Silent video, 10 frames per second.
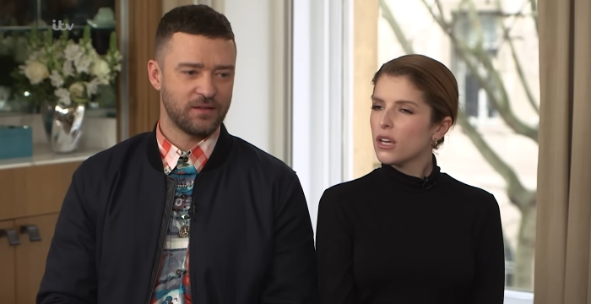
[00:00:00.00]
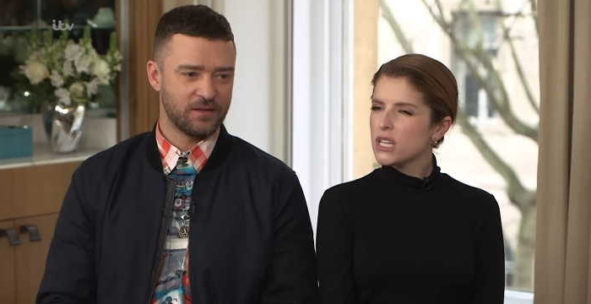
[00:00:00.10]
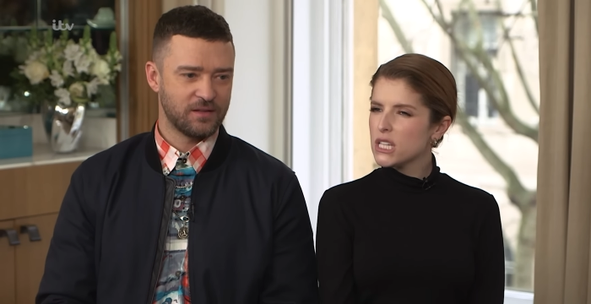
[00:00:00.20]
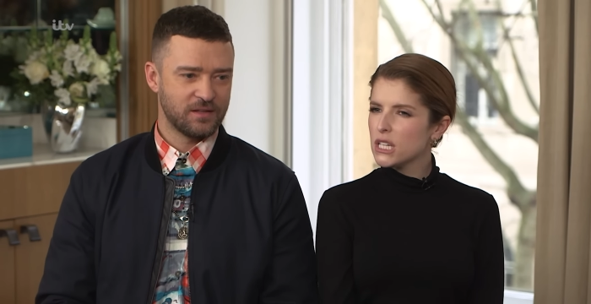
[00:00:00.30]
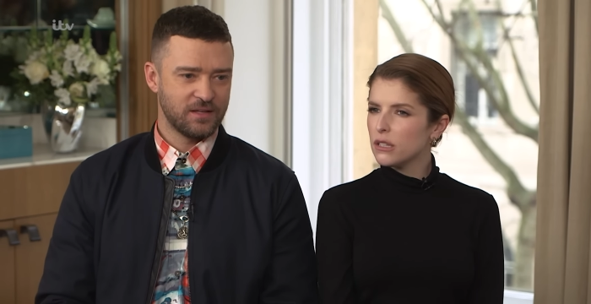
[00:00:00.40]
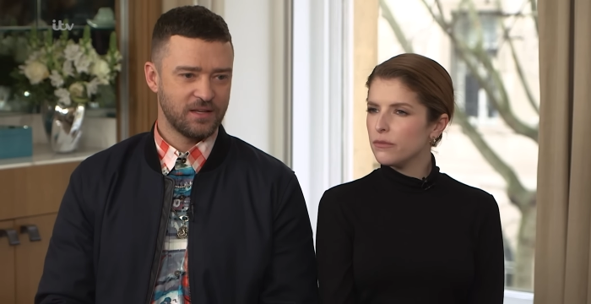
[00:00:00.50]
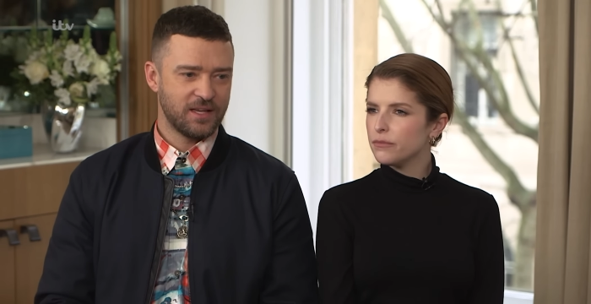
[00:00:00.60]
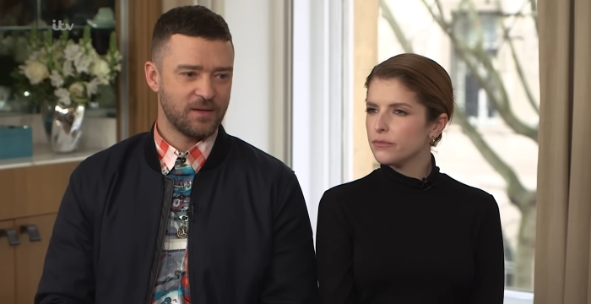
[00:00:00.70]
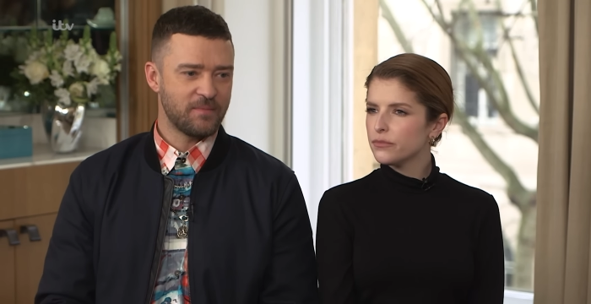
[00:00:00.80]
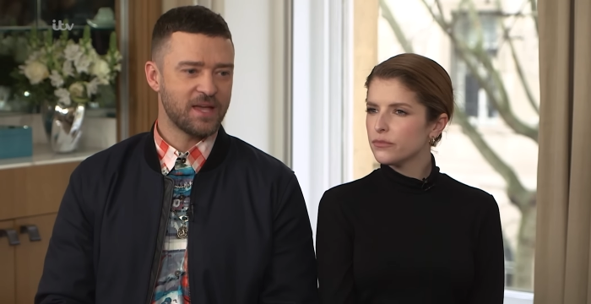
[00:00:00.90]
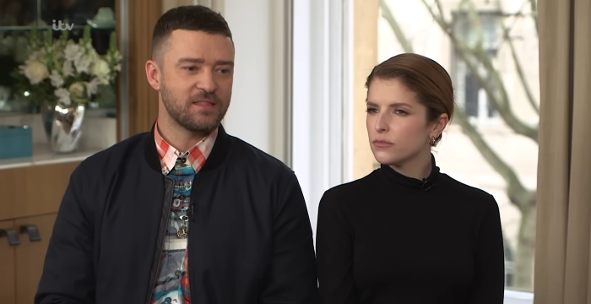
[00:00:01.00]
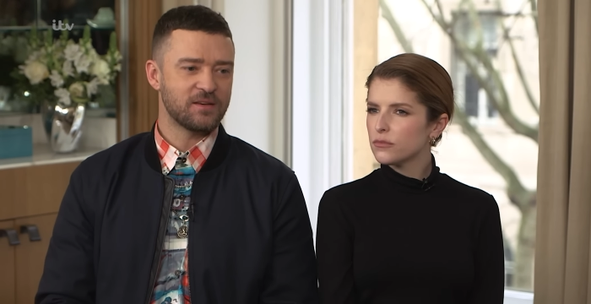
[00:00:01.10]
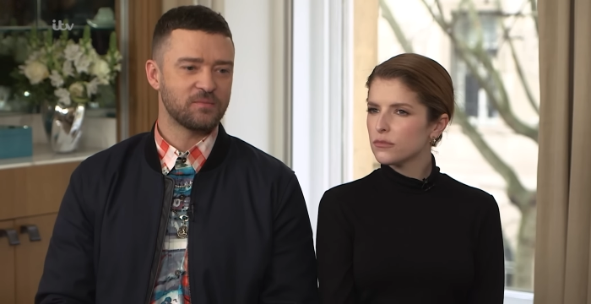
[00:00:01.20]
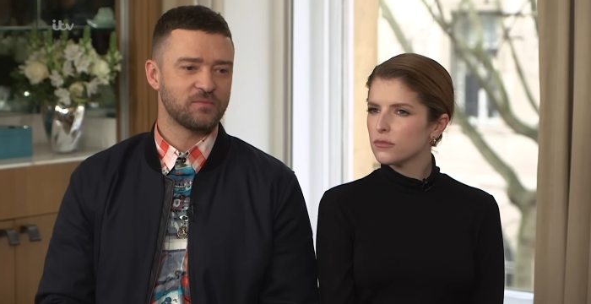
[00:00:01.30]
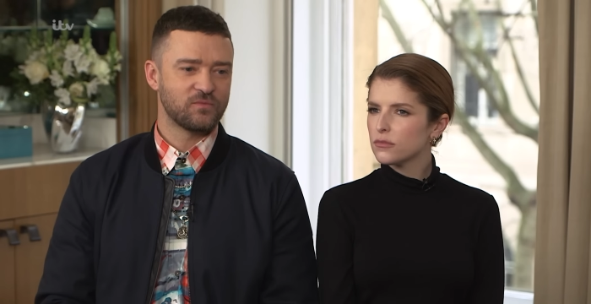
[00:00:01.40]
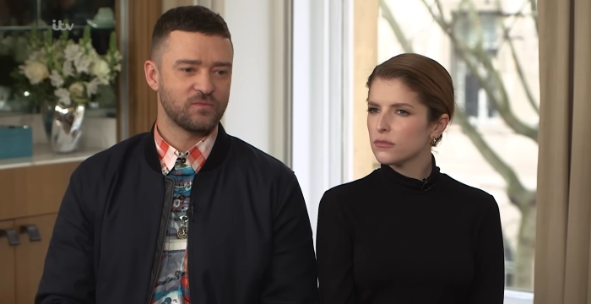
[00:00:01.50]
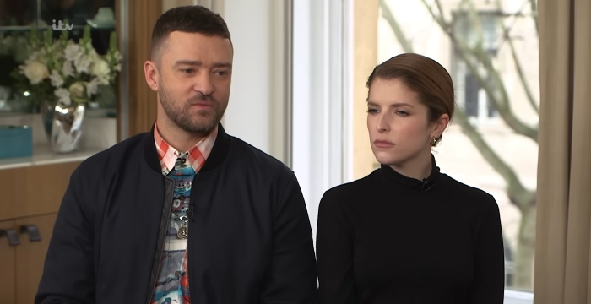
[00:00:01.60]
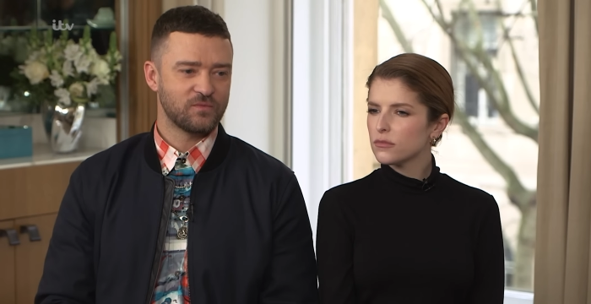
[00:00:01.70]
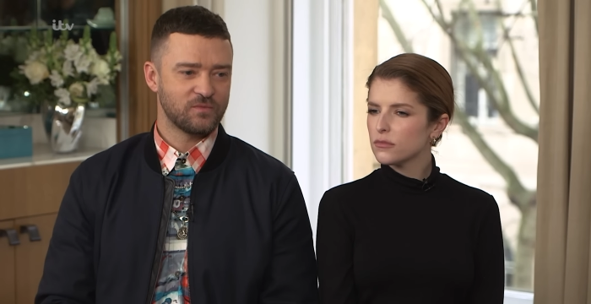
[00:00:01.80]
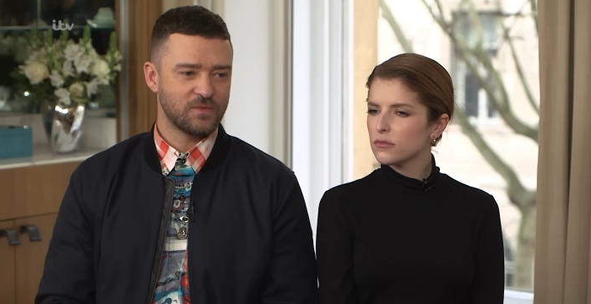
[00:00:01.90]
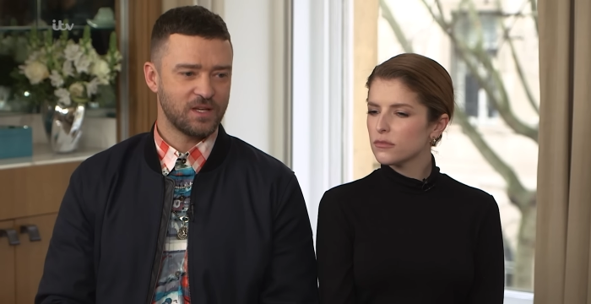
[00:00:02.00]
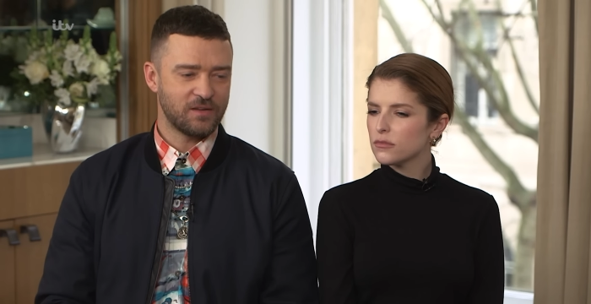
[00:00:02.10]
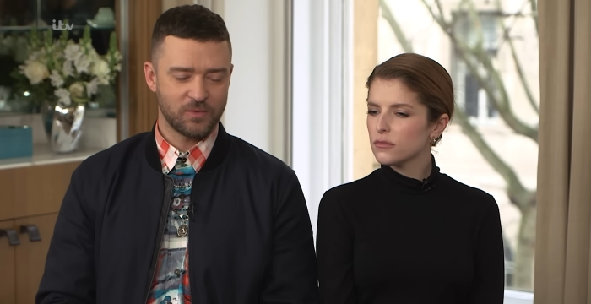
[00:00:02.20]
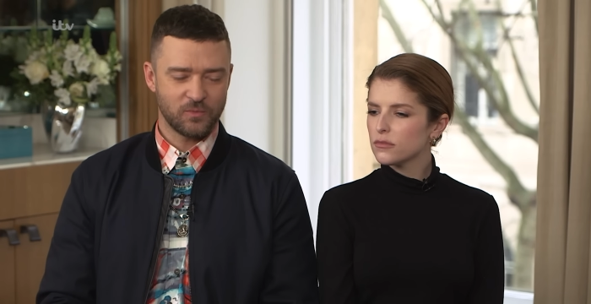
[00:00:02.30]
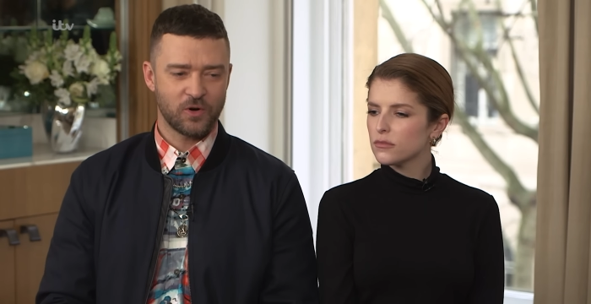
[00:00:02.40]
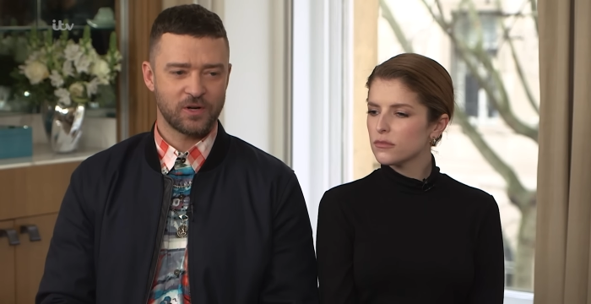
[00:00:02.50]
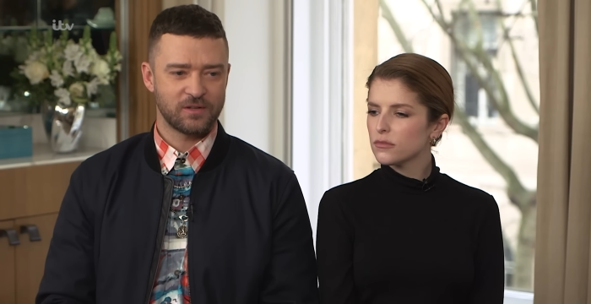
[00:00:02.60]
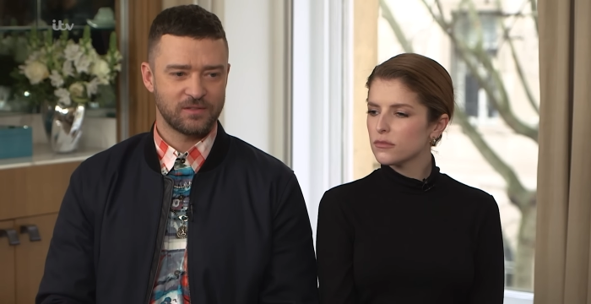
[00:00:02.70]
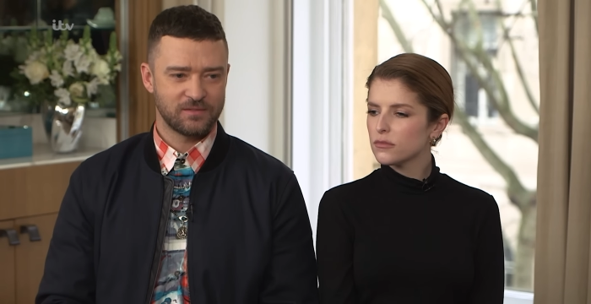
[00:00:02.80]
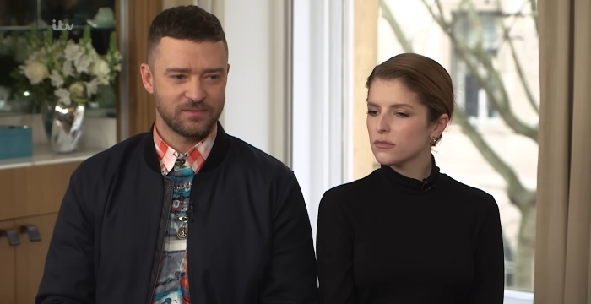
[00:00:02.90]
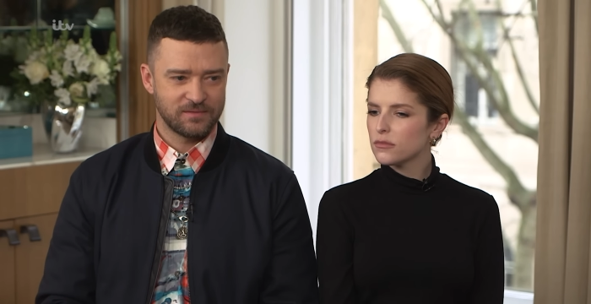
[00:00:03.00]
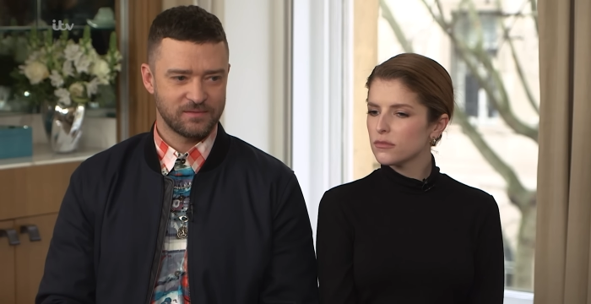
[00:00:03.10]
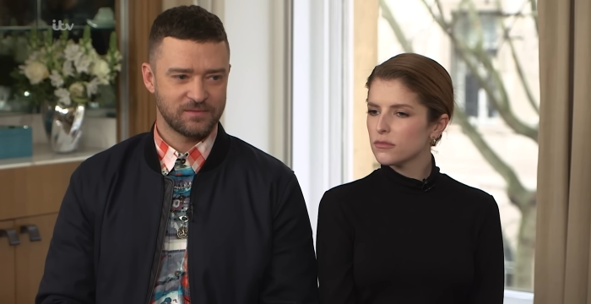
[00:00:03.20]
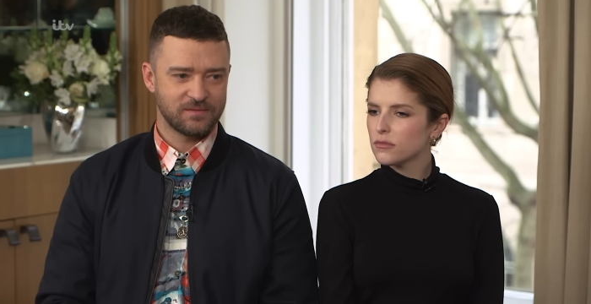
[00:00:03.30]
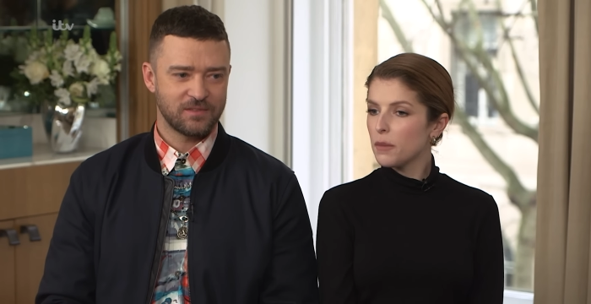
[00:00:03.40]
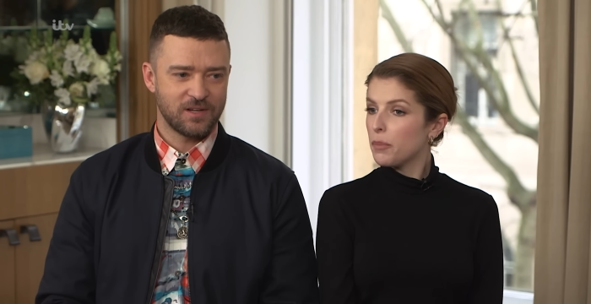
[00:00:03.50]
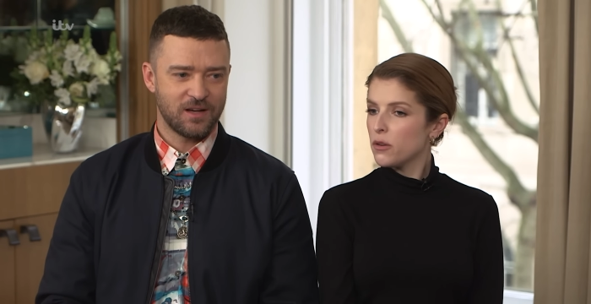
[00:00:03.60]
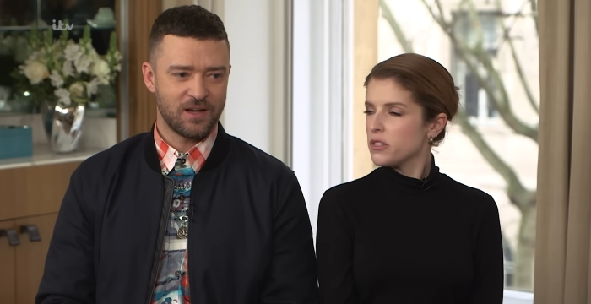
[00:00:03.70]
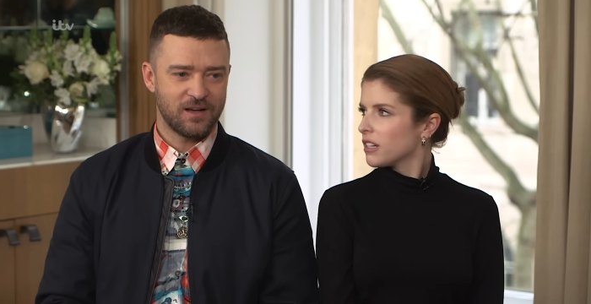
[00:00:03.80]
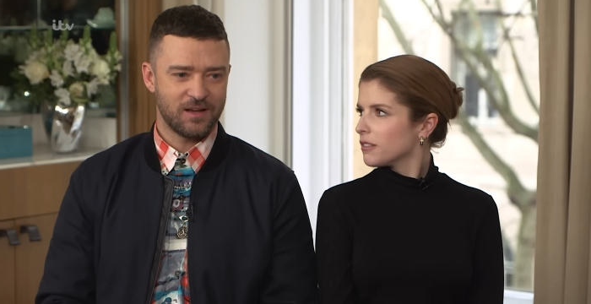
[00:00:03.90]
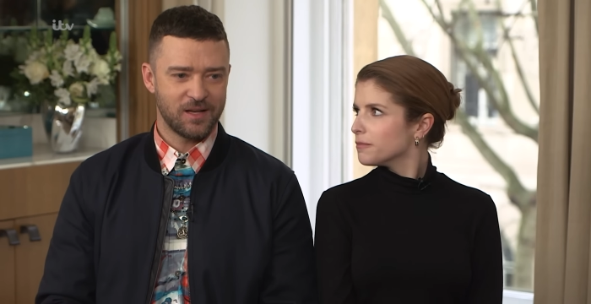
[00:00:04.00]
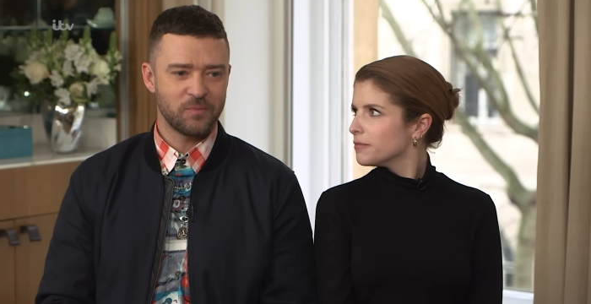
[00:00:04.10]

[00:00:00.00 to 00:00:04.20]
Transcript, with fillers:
Speaker 1: Indeed. It made them even more Imposing.